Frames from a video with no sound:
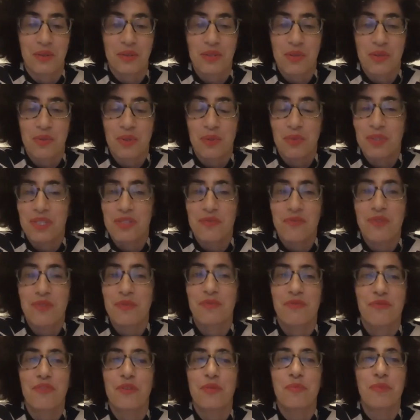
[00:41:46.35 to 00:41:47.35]
so it was
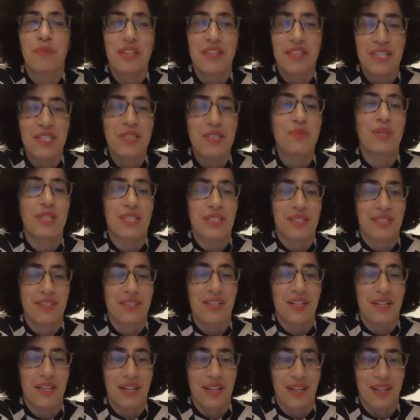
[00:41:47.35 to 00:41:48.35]
for me this was
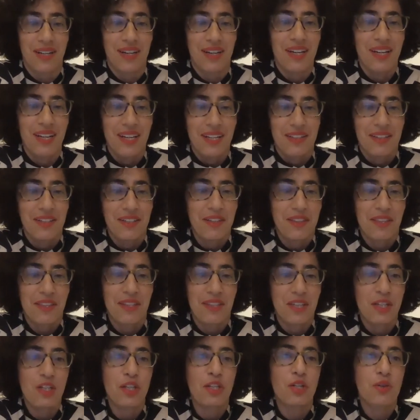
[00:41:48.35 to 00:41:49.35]
the the, th
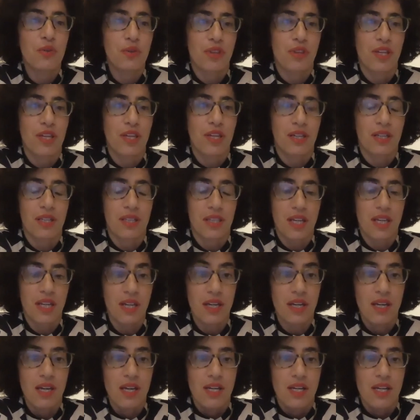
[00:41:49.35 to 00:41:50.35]
the new thing, and then
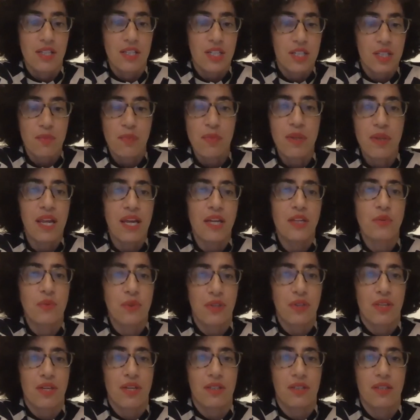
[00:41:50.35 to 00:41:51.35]
I just played
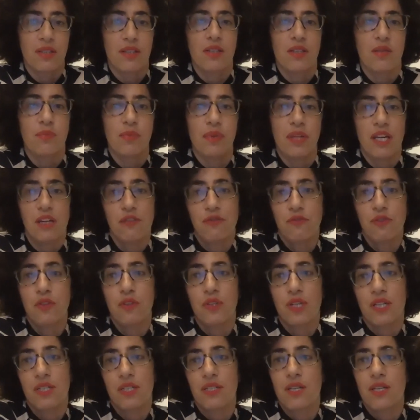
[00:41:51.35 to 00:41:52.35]
with it, and the
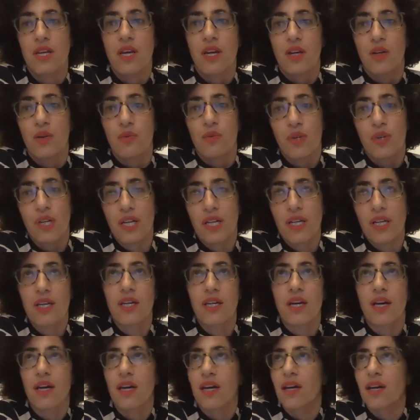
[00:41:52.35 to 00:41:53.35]
playfulness really
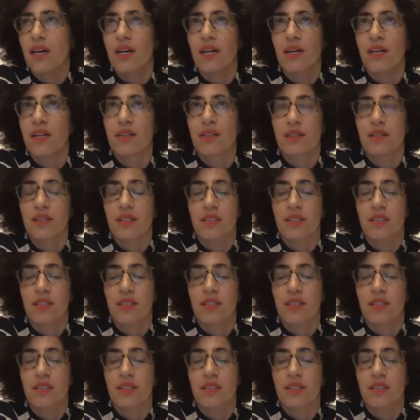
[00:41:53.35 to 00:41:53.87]
uh,